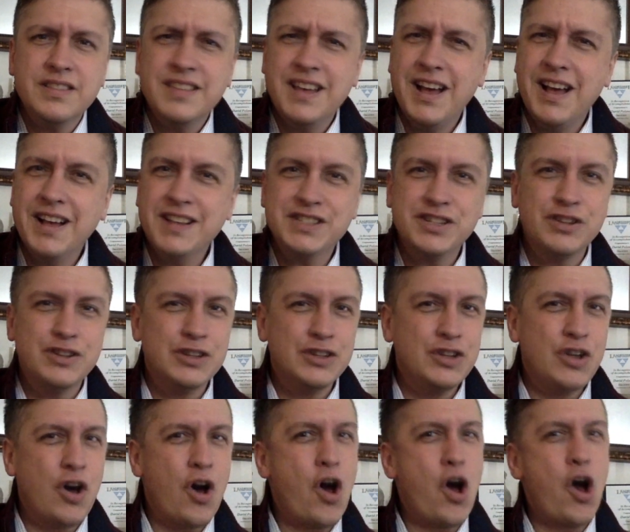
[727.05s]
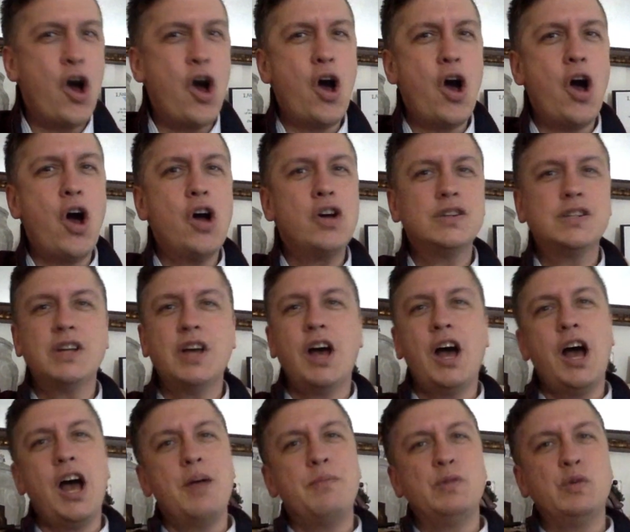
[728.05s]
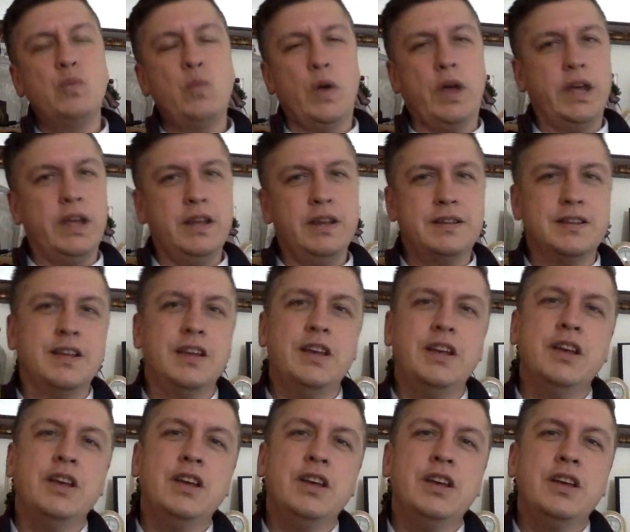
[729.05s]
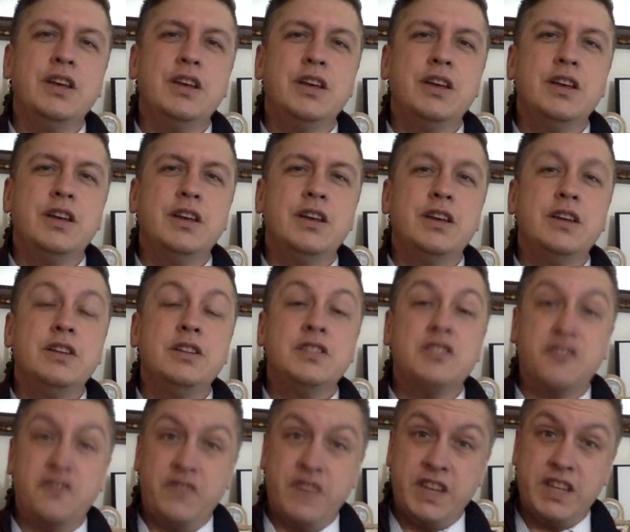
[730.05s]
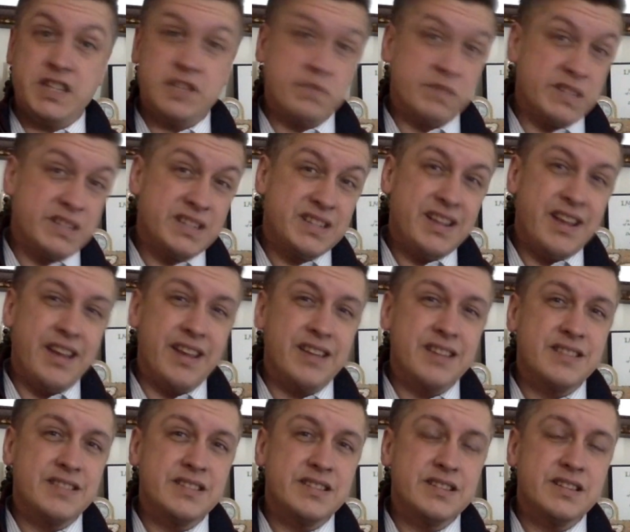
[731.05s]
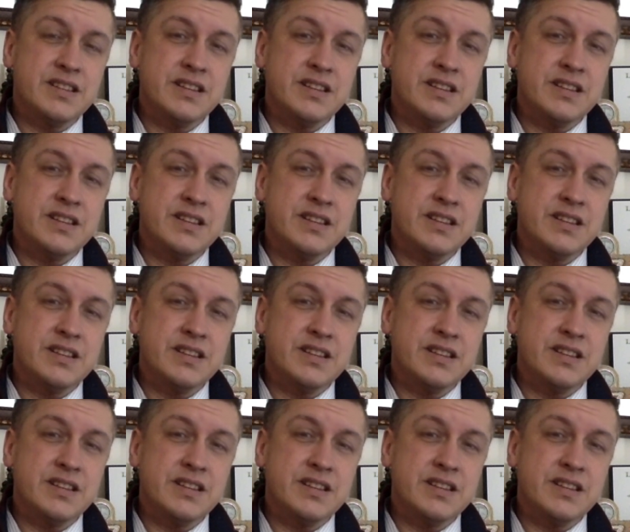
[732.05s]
That's a long time to wait to fix mistakes.